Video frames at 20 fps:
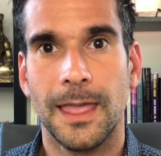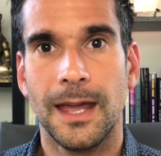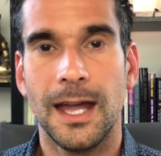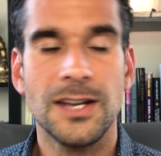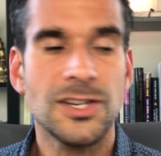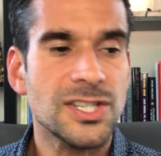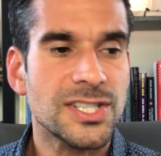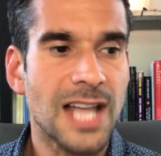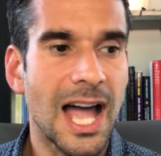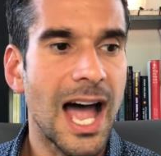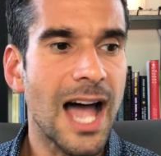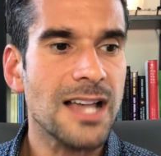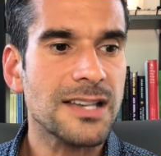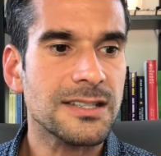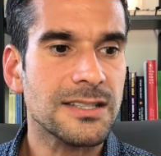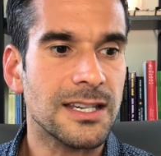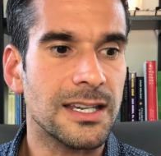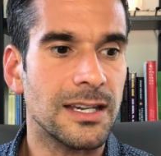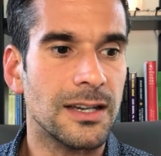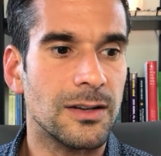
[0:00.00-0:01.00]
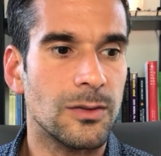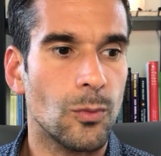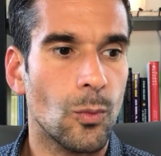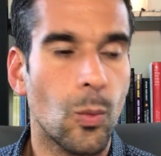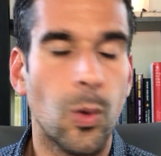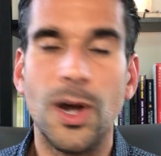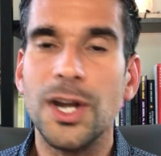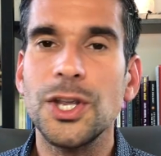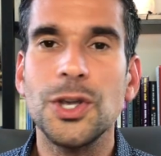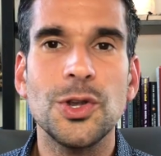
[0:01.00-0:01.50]
And just asking,
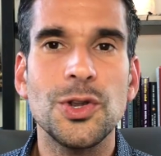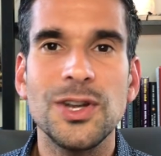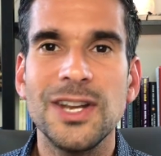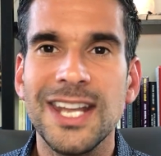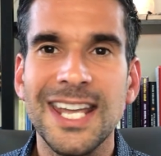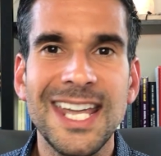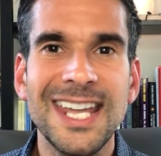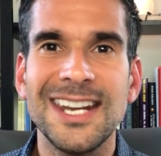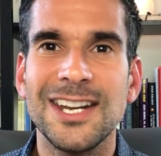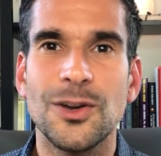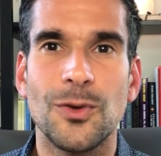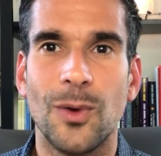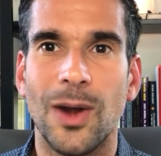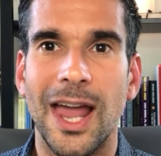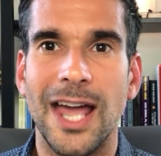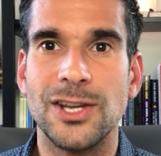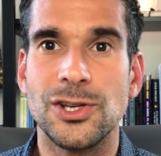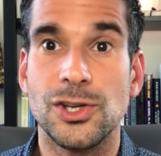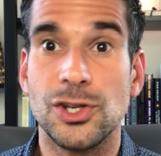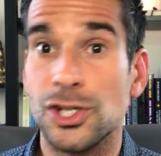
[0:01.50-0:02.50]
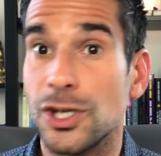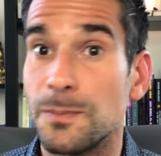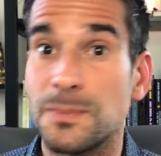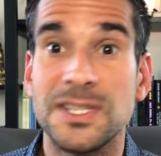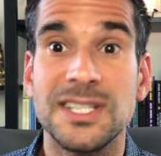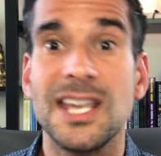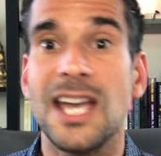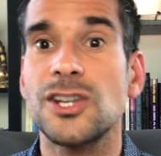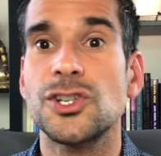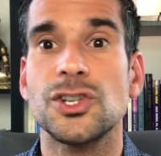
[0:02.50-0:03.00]
what do you need in a relationship
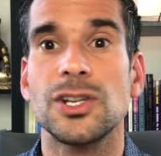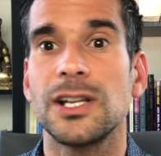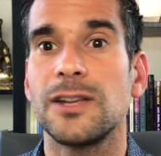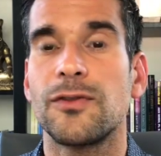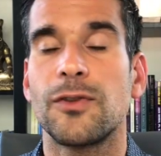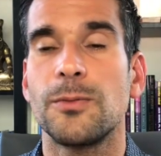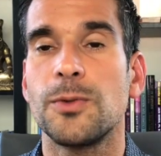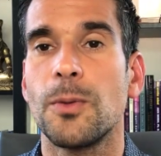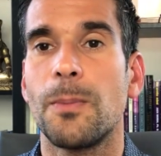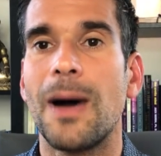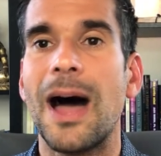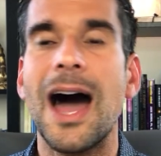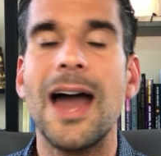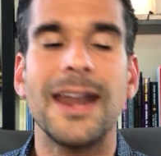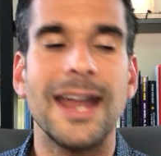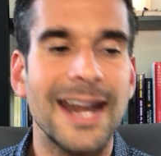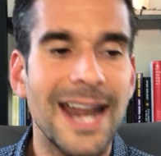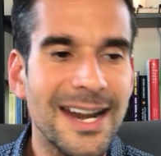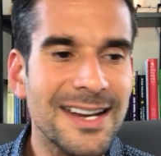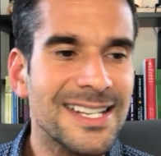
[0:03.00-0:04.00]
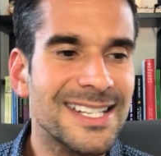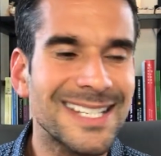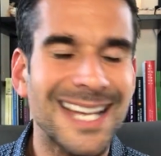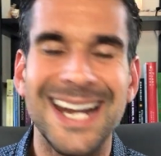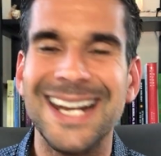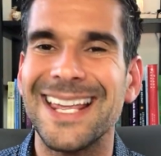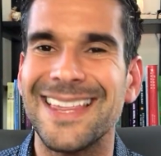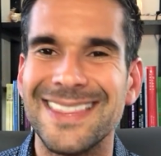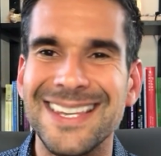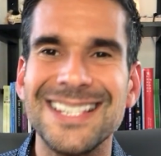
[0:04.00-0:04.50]
sexually from your partner? And
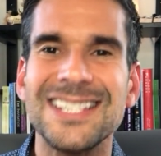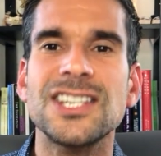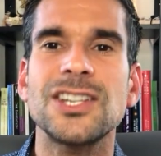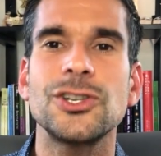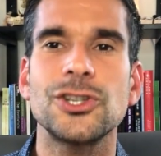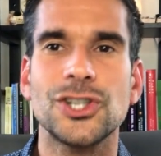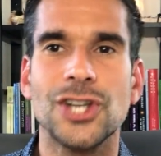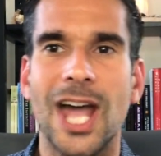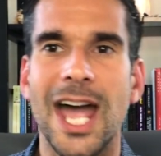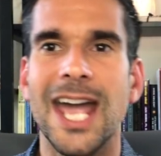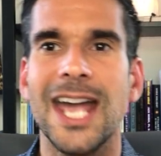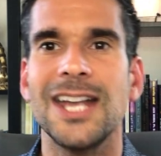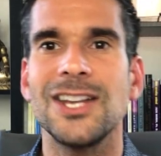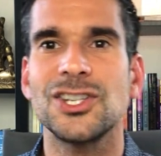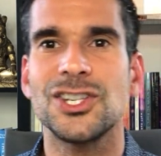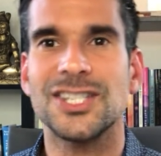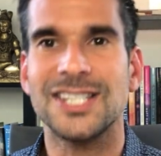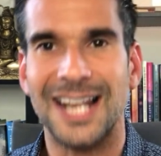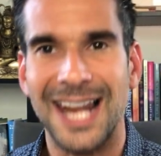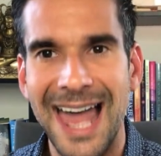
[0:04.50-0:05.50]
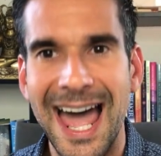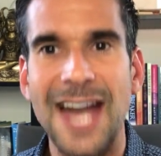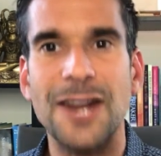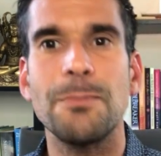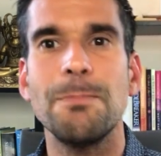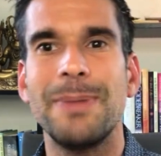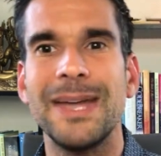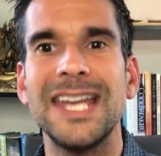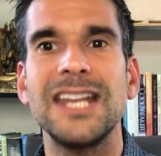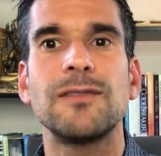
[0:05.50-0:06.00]
understanding that this can change. It's allowed to
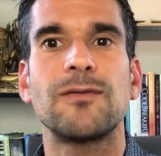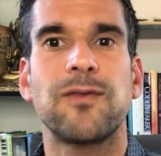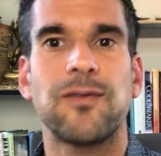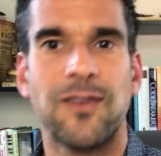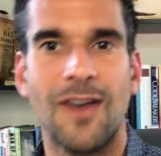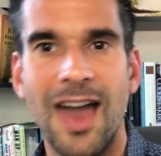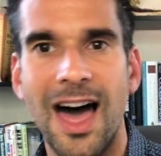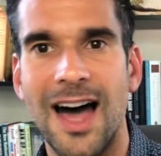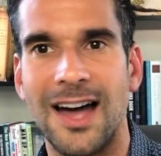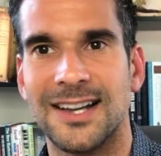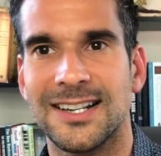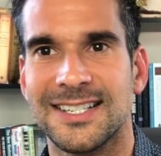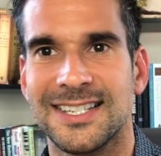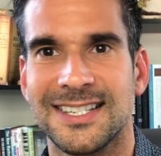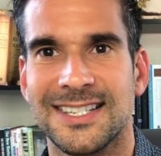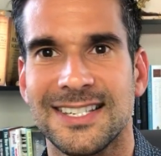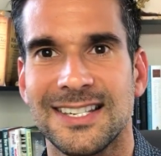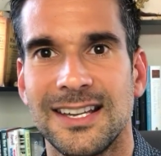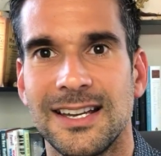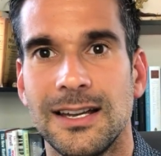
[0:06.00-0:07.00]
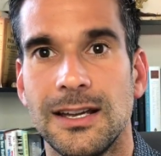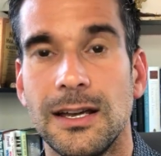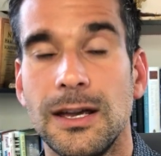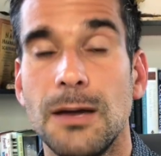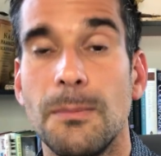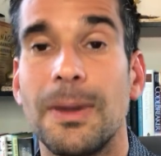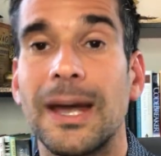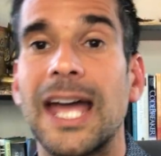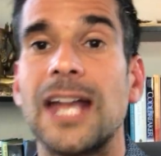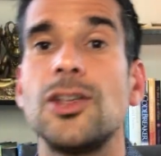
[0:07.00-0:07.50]
be in flux.
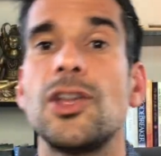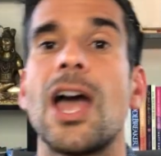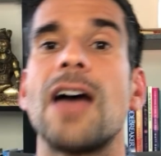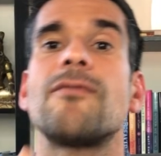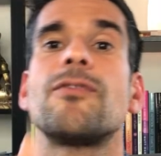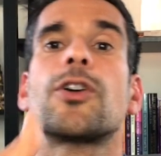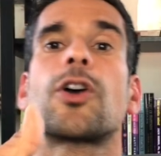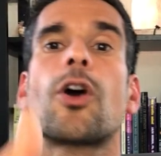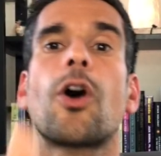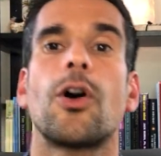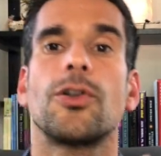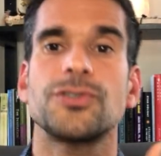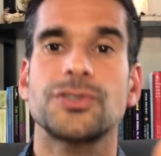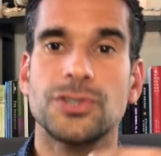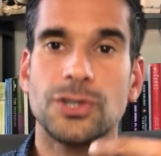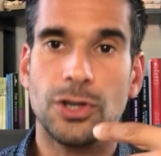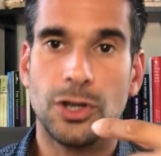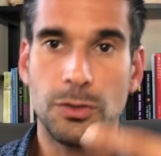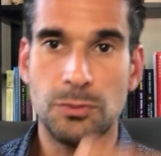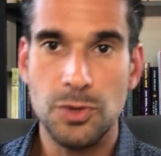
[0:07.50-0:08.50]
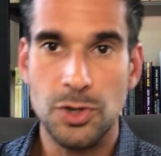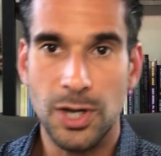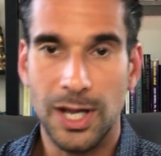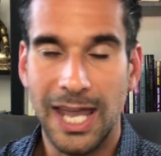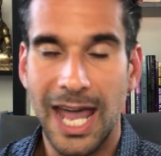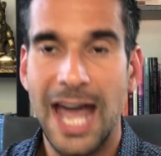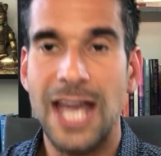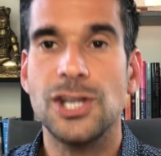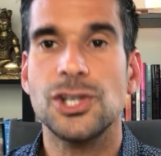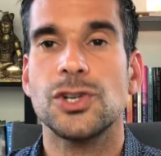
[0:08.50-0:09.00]
But can you have the constant
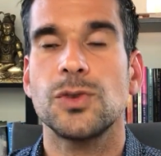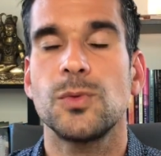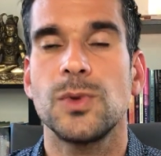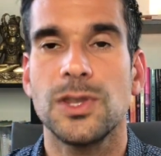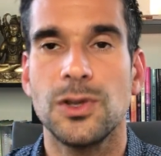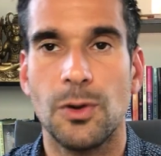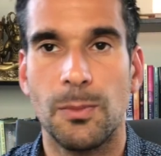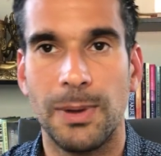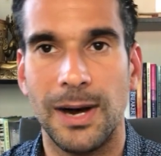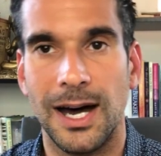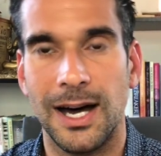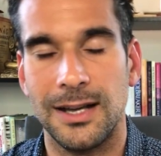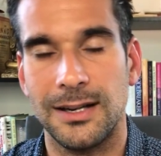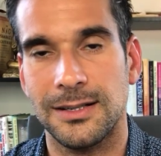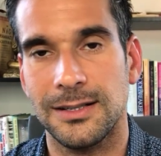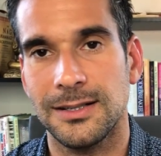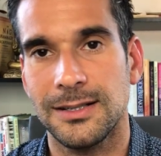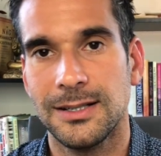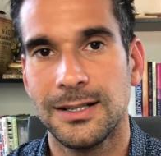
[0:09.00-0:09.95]
communication with your partner?